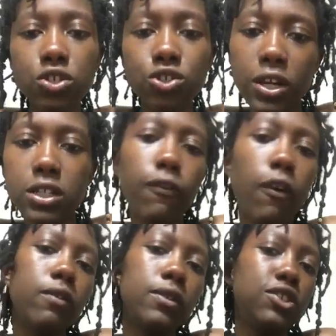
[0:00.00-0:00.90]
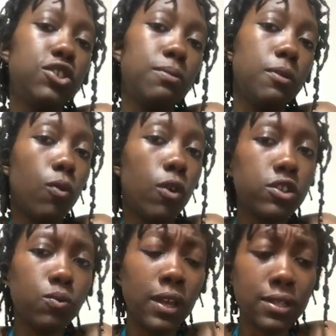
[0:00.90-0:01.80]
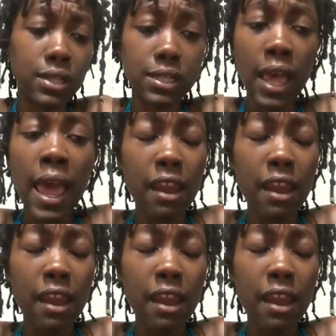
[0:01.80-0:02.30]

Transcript: the strengths of our relationship and where's the weaknesses.